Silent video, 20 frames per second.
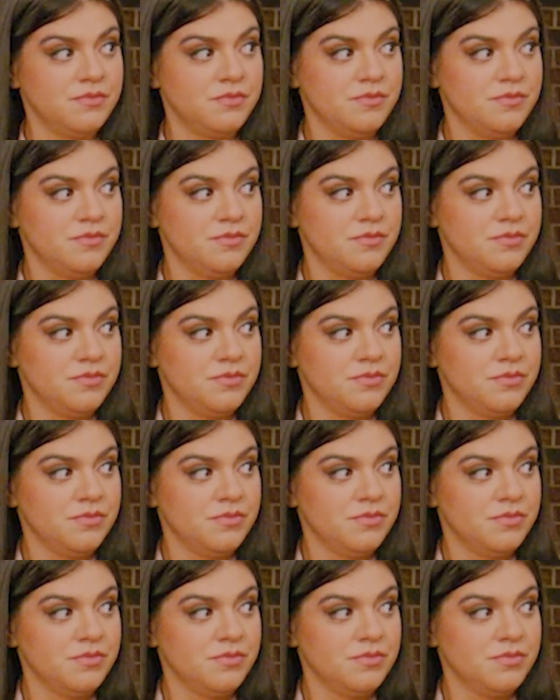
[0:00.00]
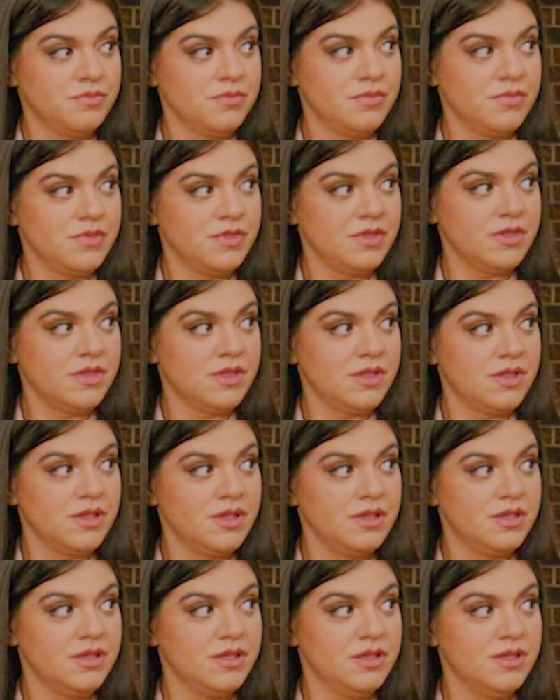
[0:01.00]

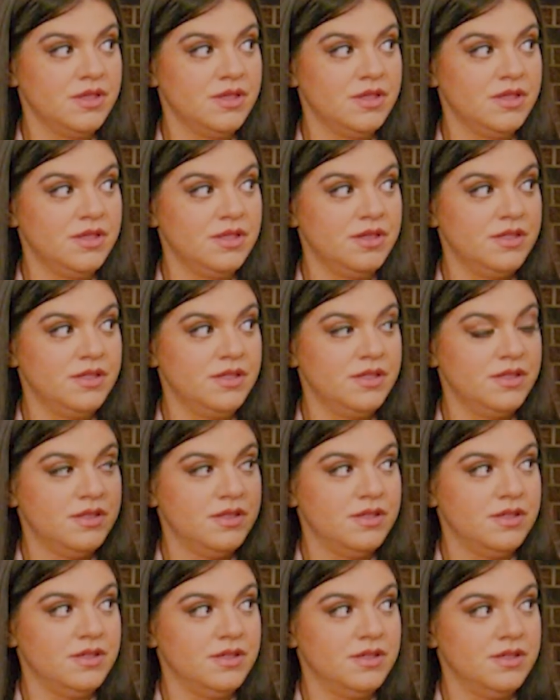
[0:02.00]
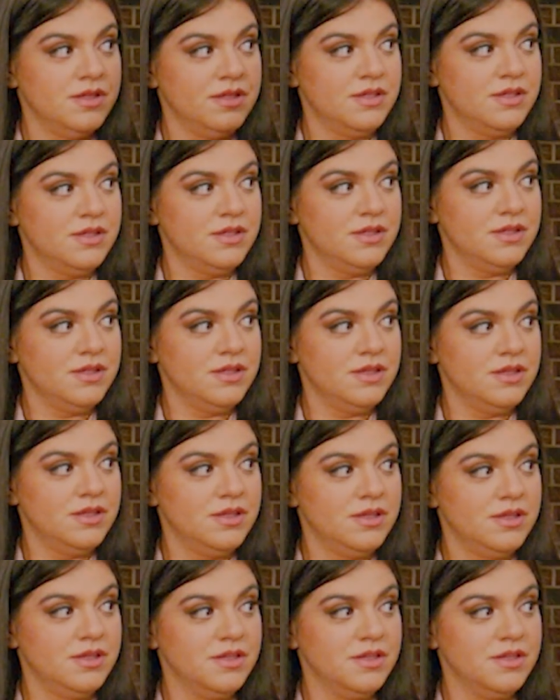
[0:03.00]
(silent)